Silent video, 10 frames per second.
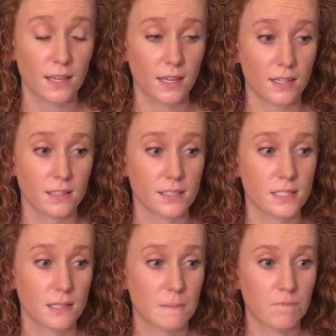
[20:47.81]

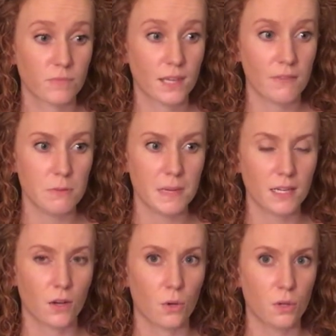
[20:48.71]
And I haven't
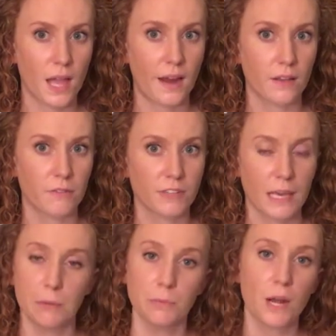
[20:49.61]
made a whole lot of
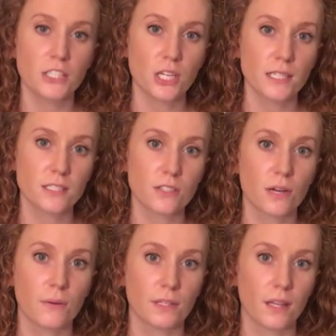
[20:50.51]
cabled projects, so
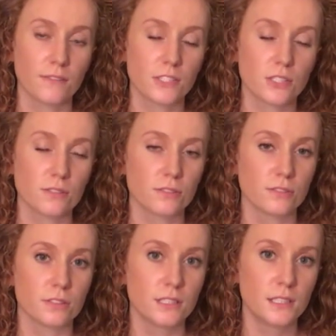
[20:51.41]
I would love
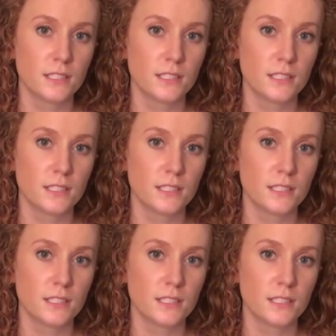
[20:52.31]
to